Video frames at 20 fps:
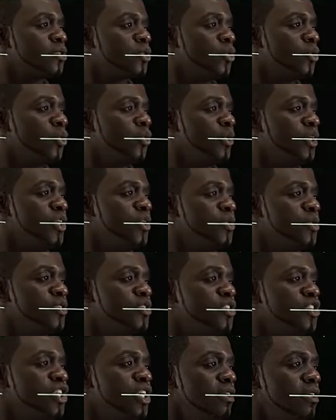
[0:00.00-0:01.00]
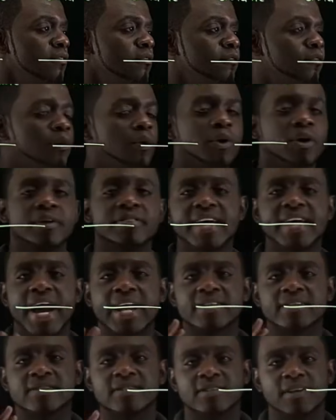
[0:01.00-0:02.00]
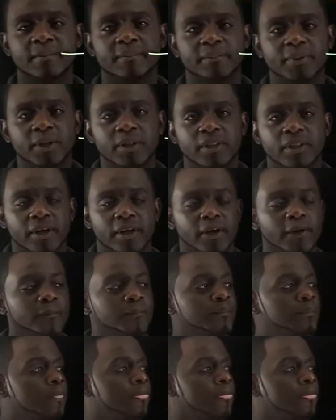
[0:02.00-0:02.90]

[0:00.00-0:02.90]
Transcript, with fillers: So we use G for that symbol there.